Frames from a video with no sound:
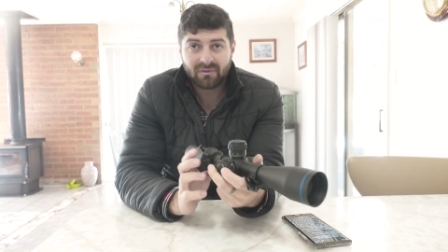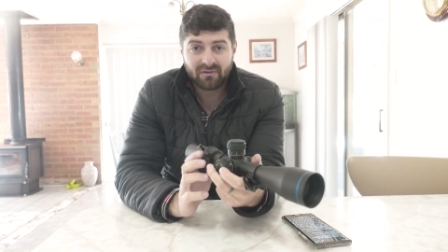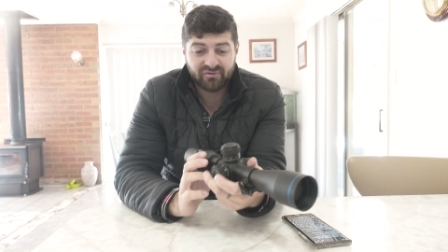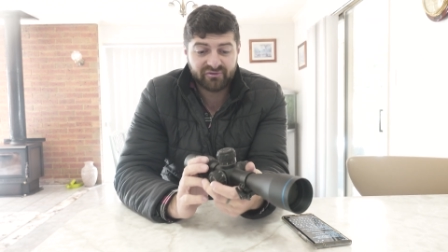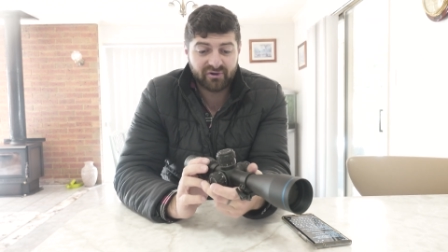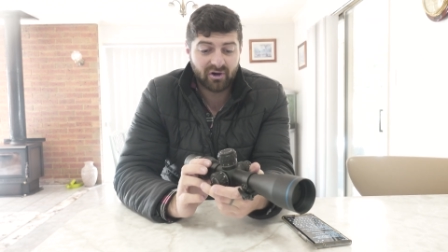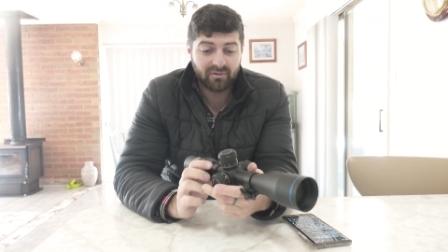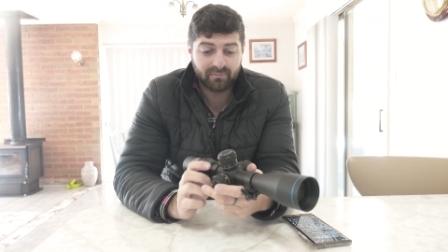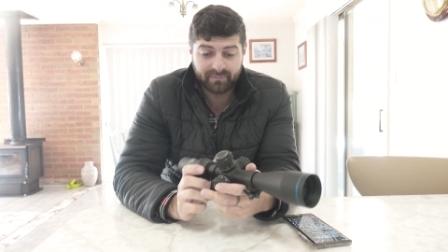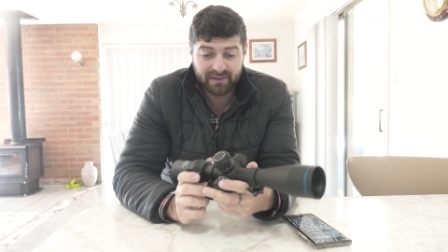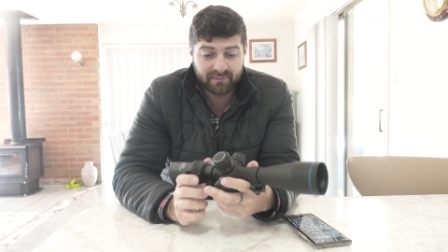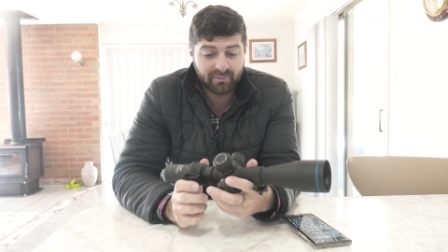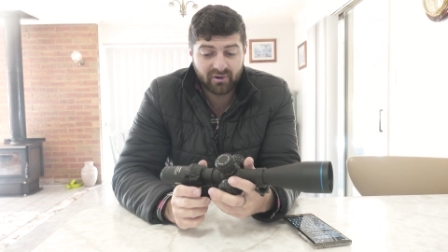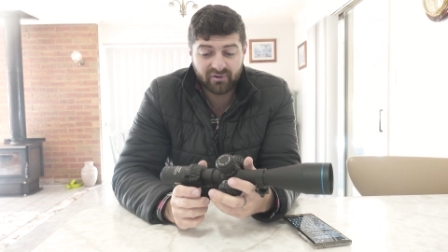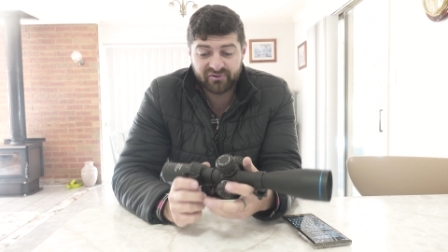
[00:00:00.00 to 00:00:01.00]
So
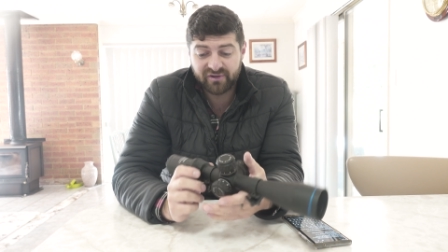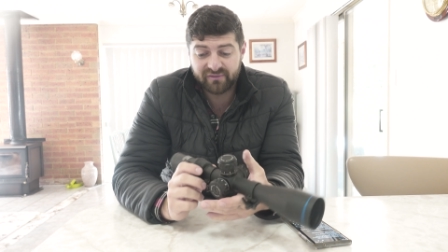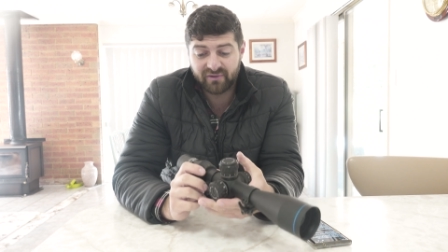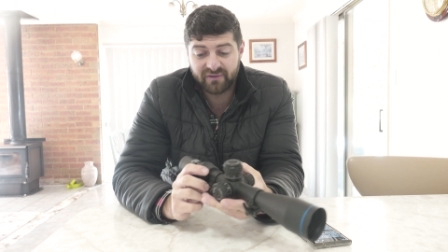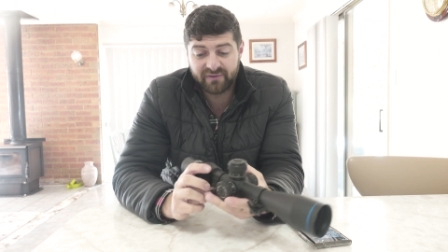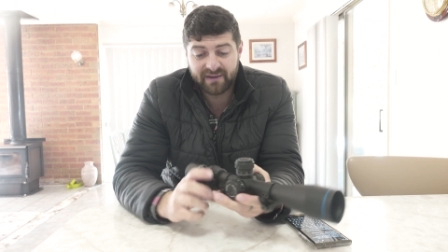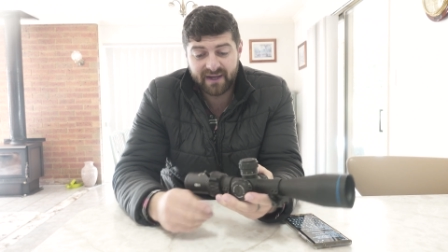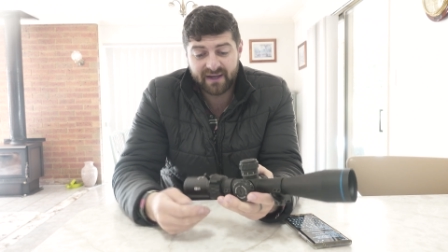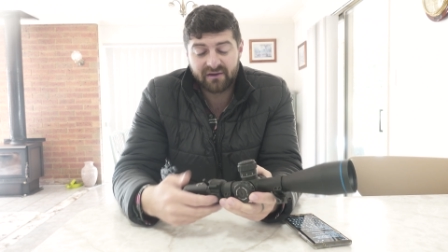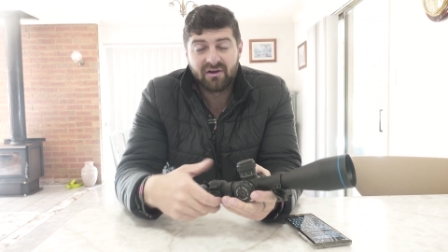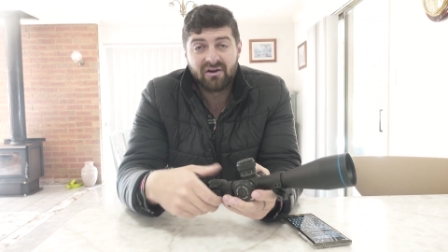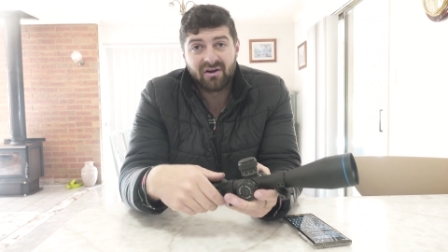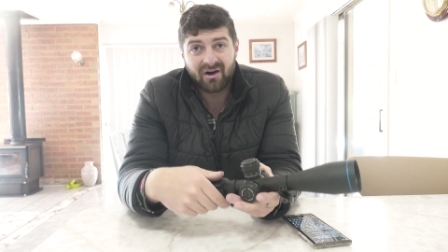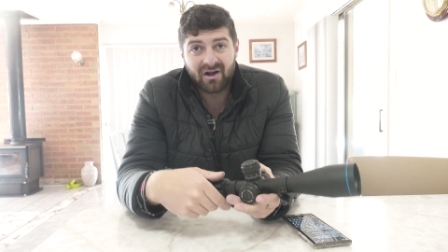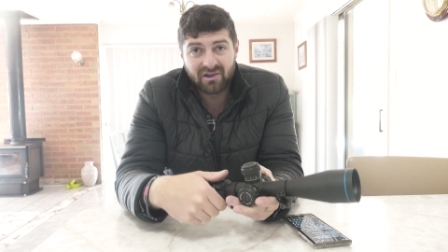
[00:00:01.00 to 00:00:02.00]
big positive on that.
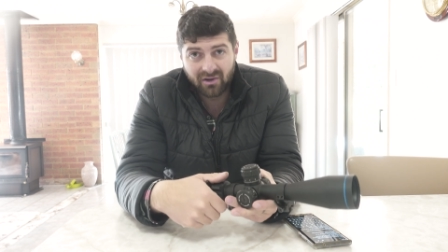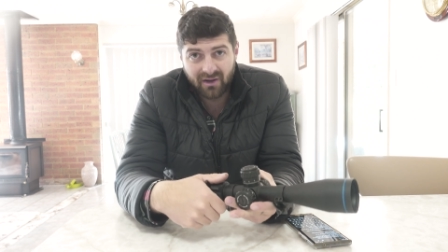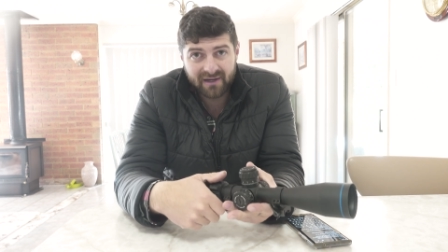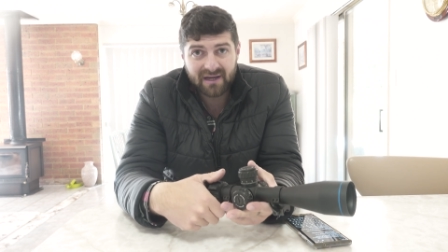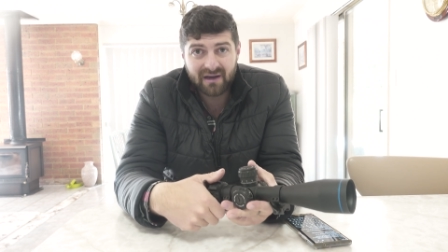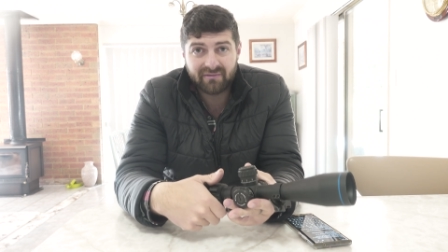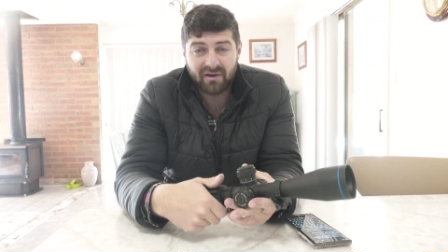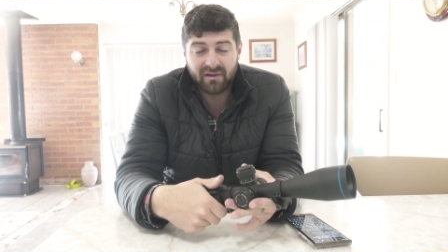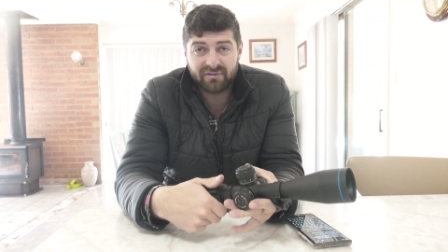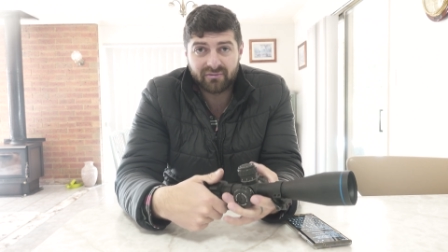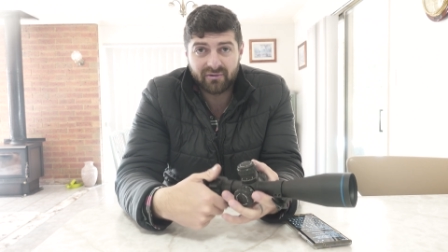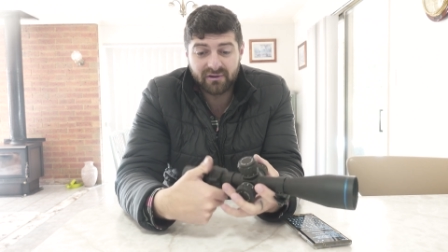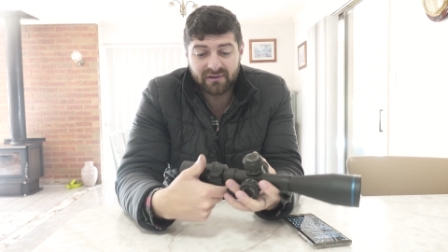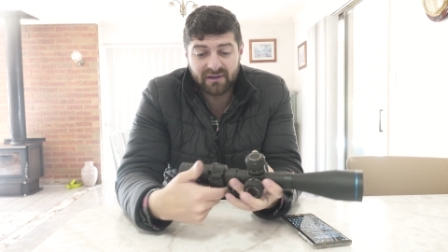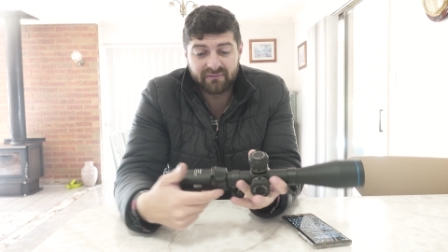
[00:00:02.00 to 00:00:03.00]
I like having a
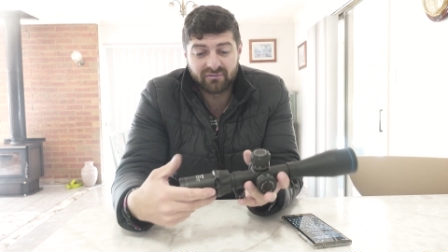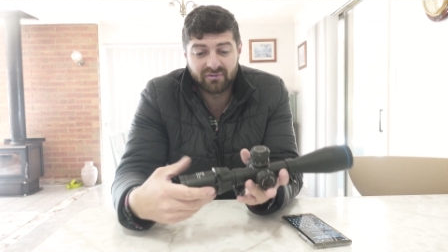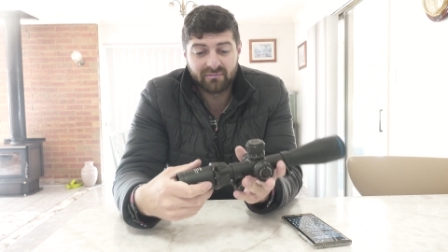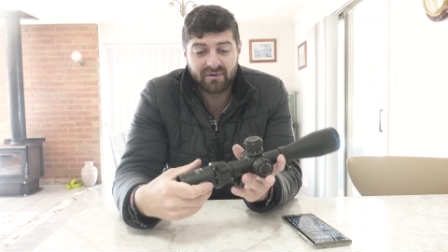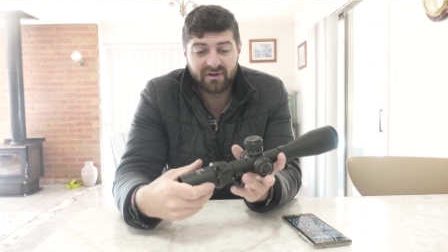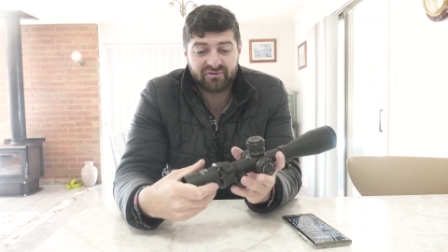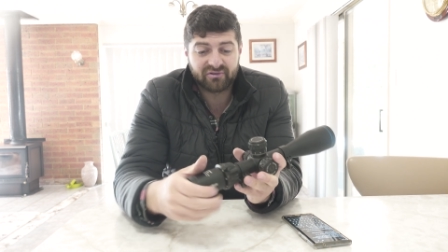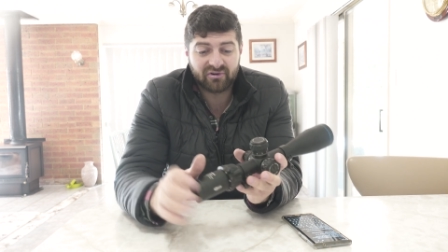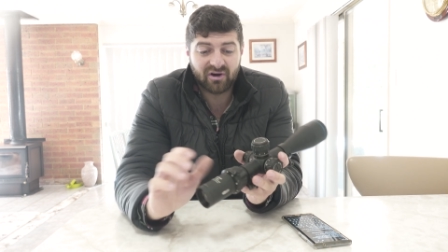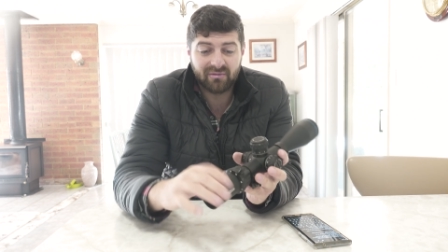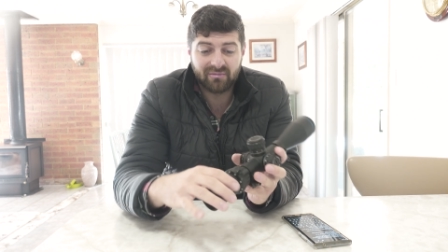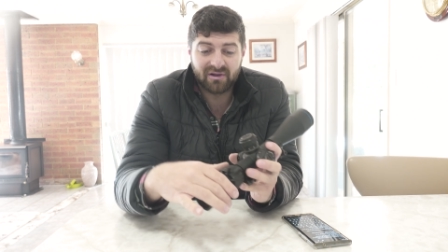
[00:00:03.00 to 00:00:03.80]
throw lever on my scope.